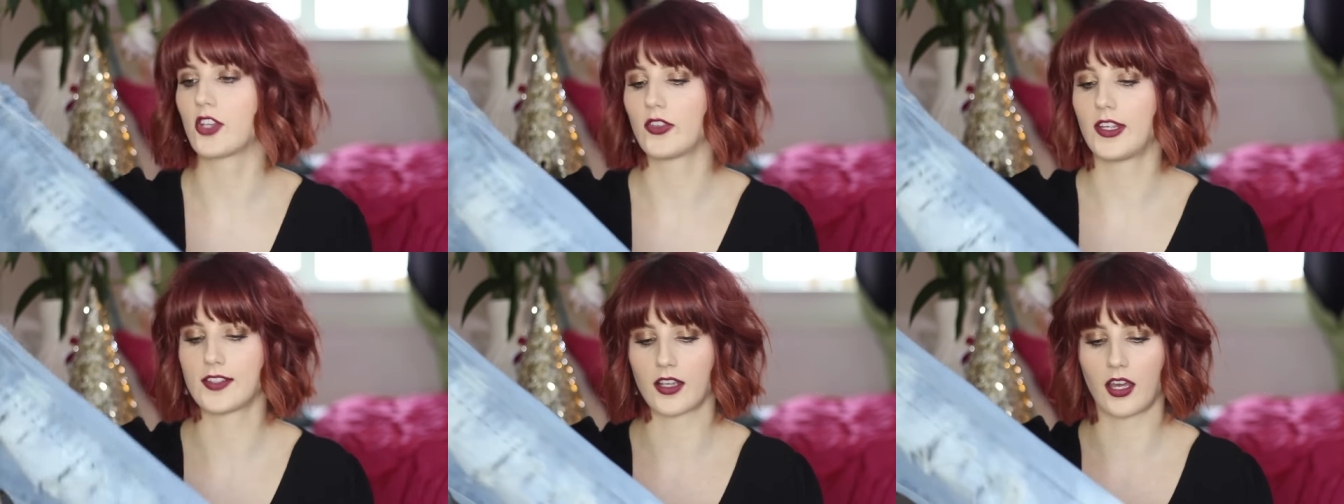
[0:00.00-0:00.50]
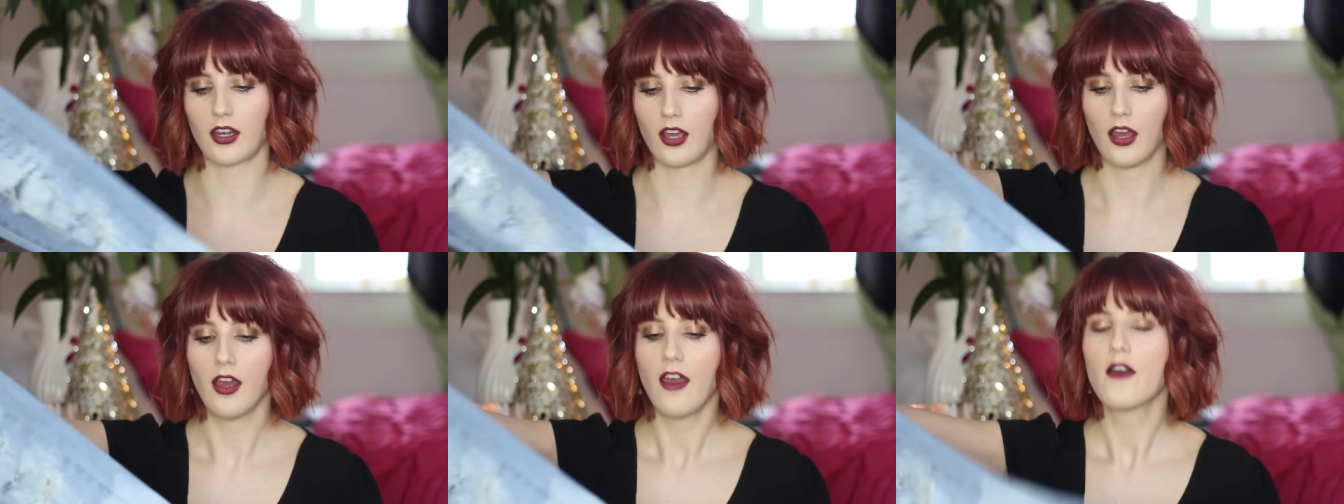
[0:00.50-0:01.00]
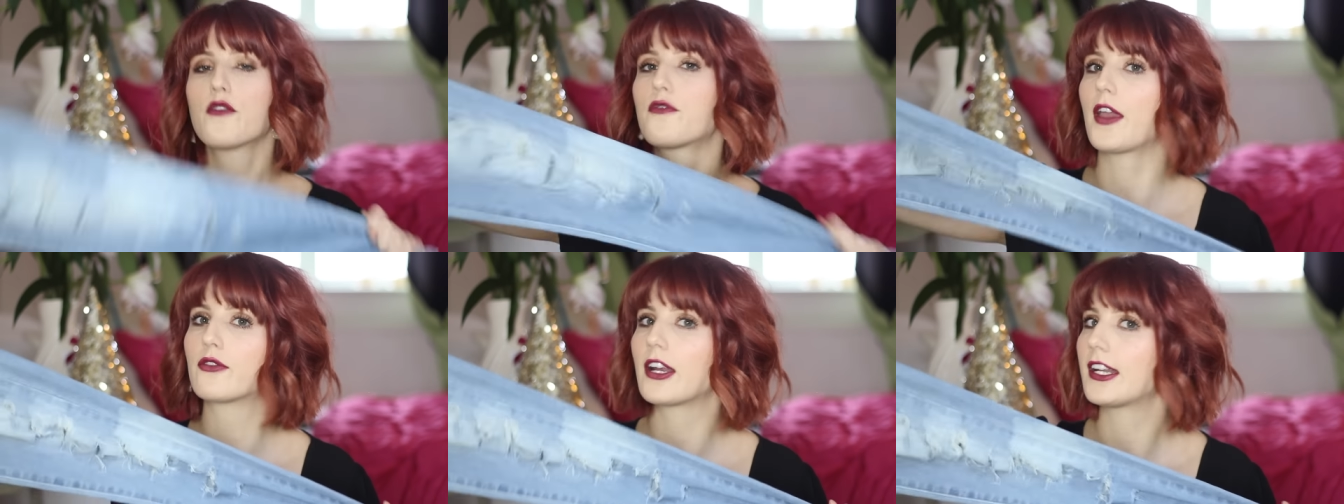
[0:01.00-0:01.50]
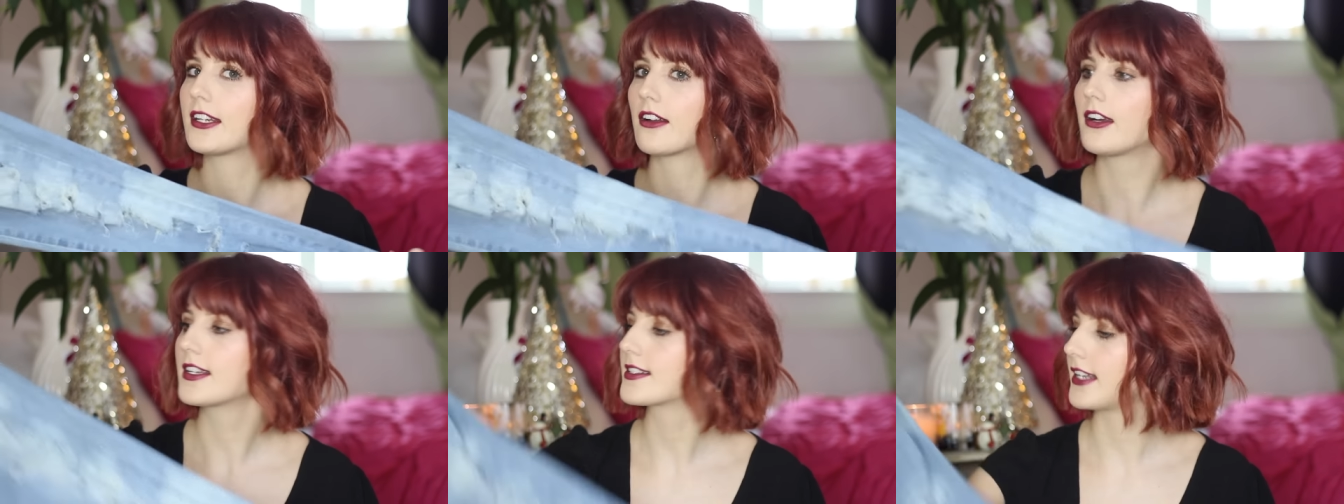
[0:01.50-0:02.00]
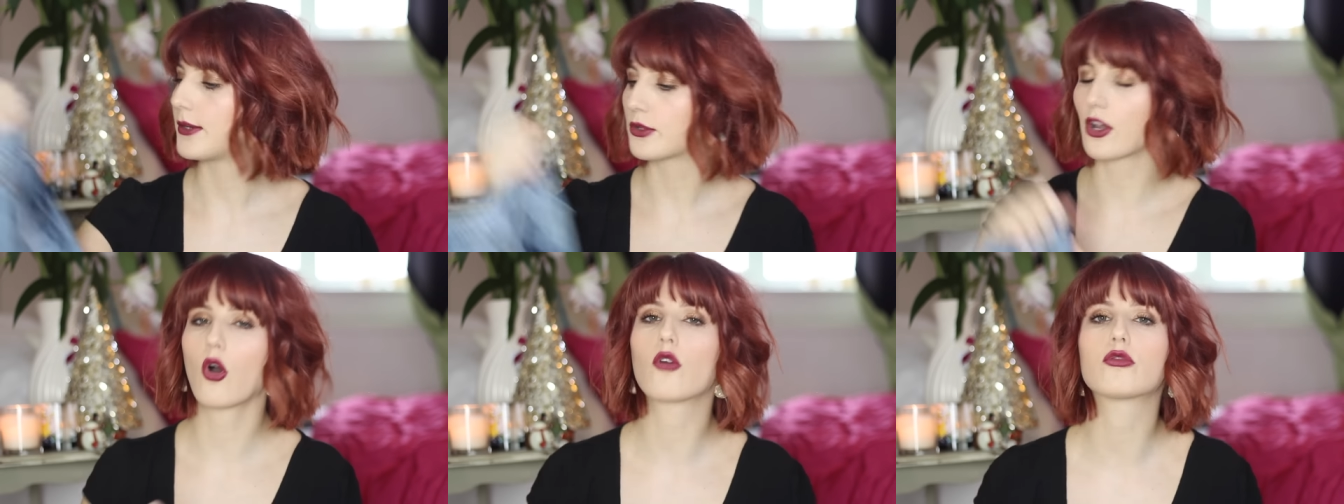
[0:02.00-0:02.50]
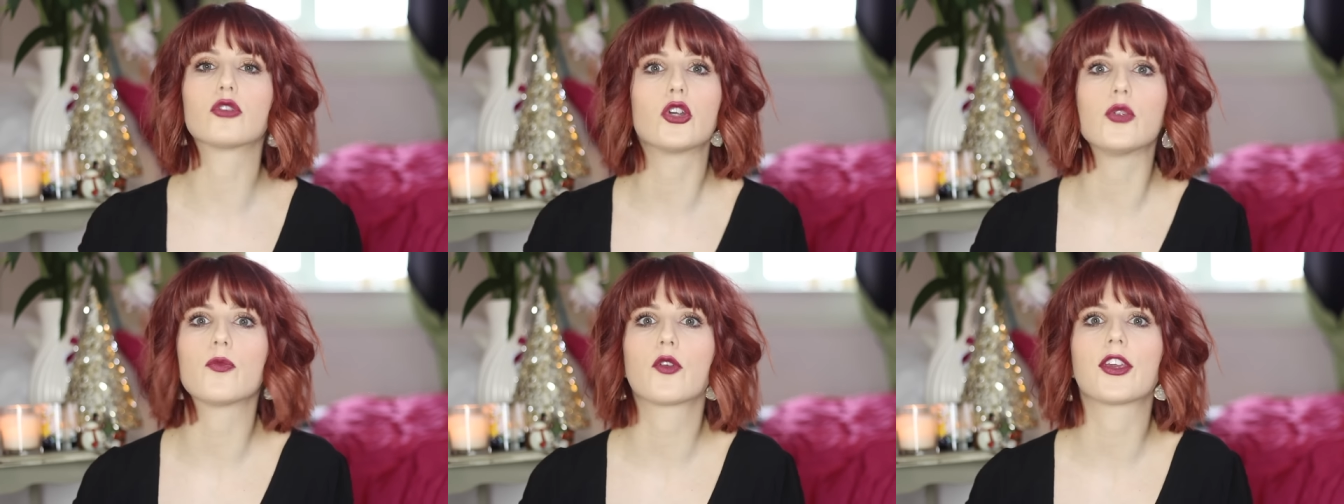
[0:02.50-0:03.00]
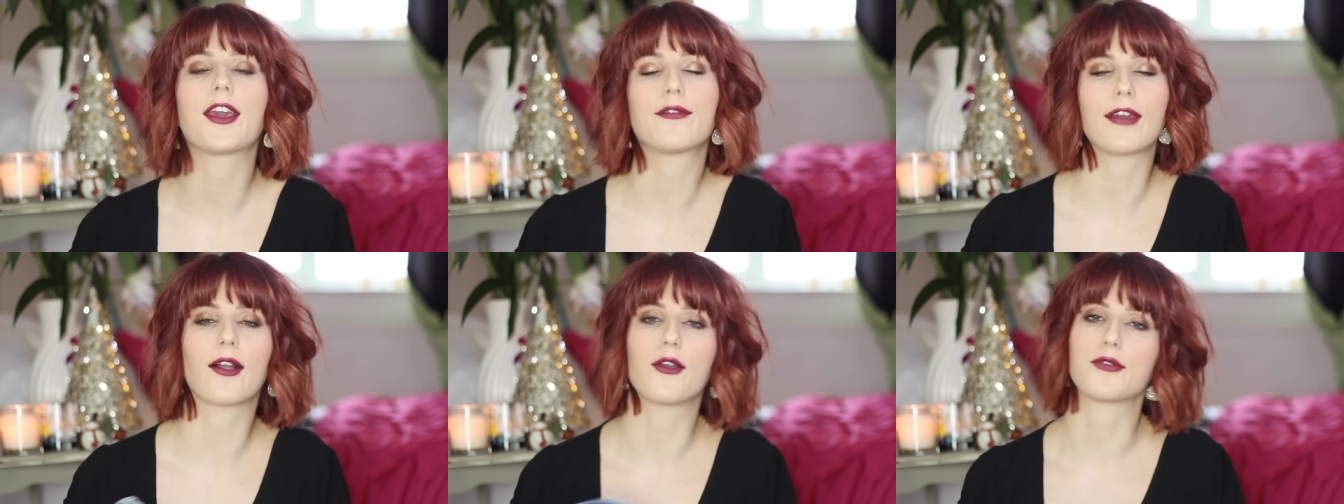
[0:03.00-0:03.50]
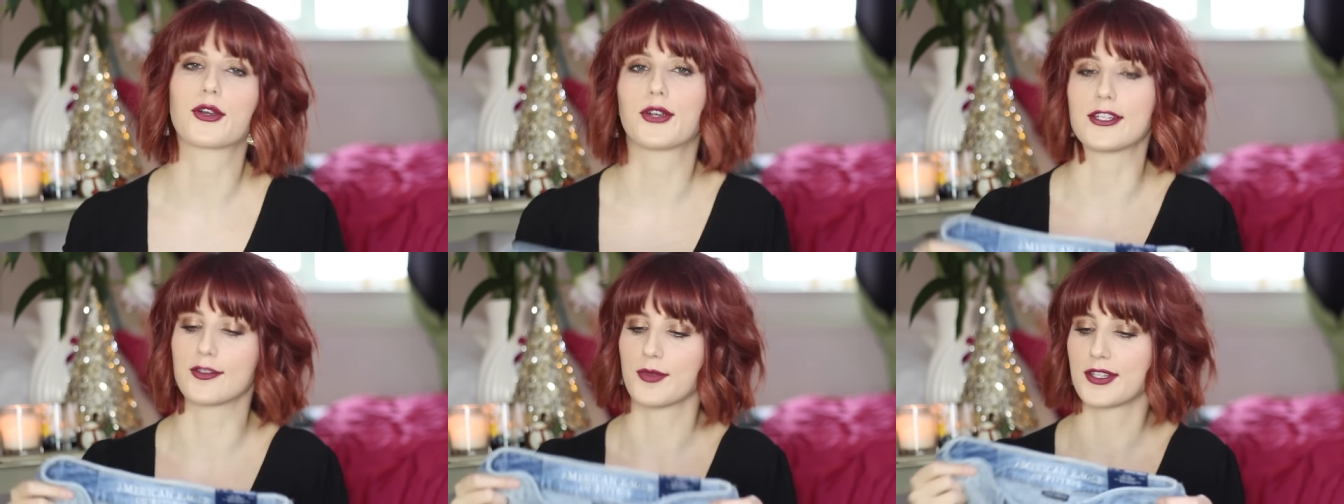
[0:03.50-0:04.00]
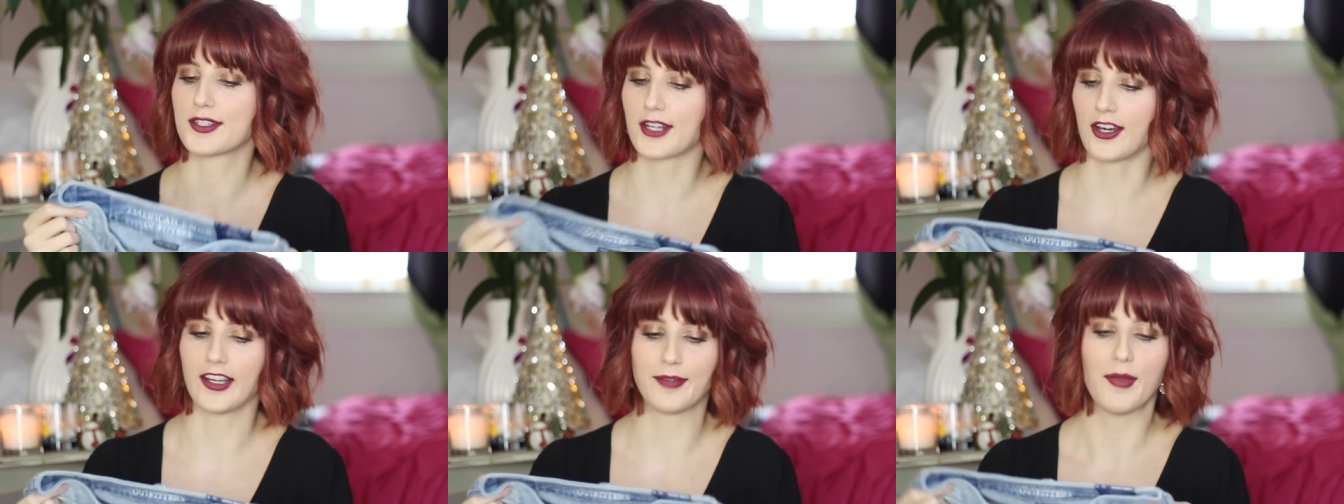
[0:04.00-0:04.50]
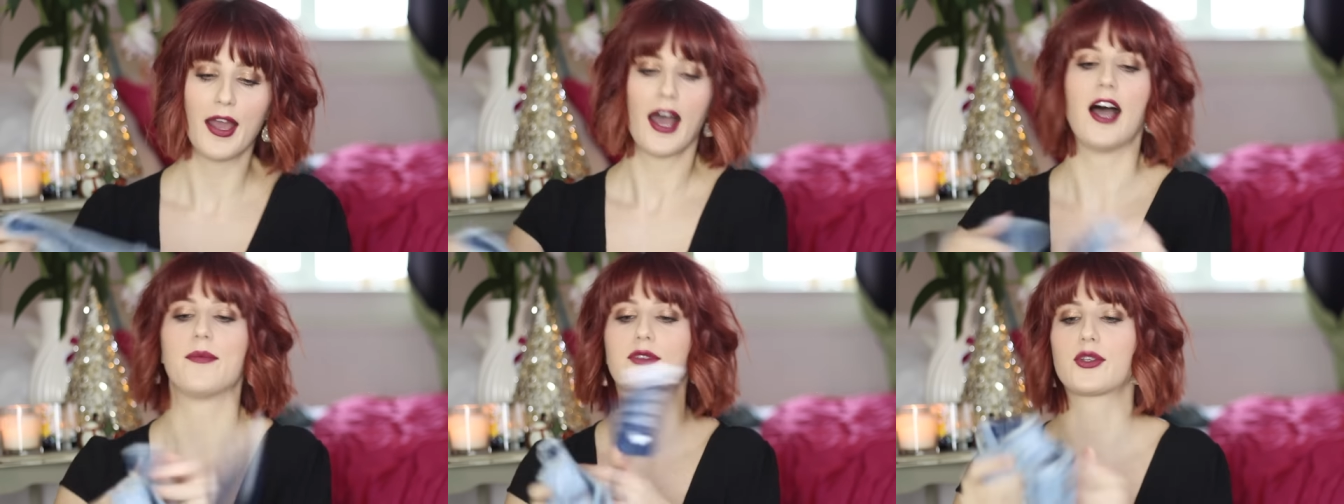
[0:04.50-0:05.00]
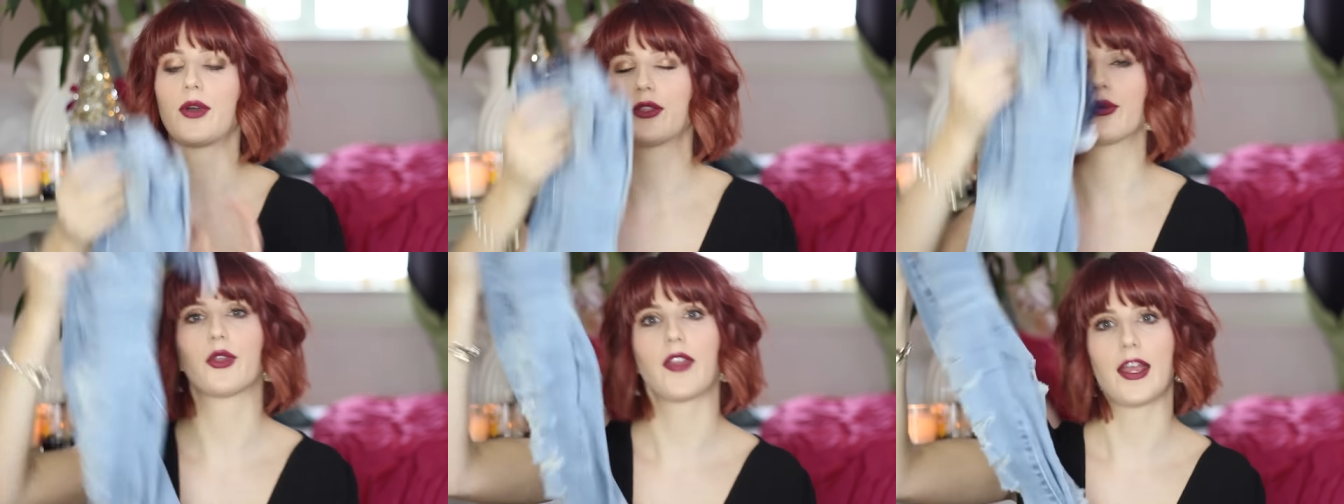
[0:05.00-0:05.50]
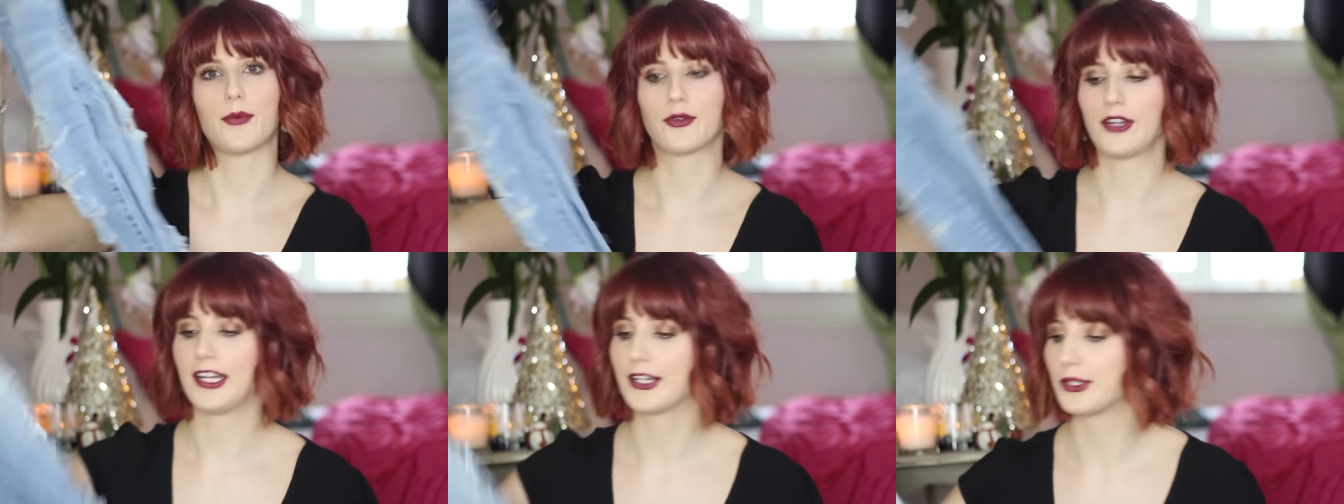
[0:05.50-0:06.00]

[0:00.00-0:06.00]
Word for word: so these are gonna fit really nicely with a lot of room for giving over Christmas time, and so I thought that they were really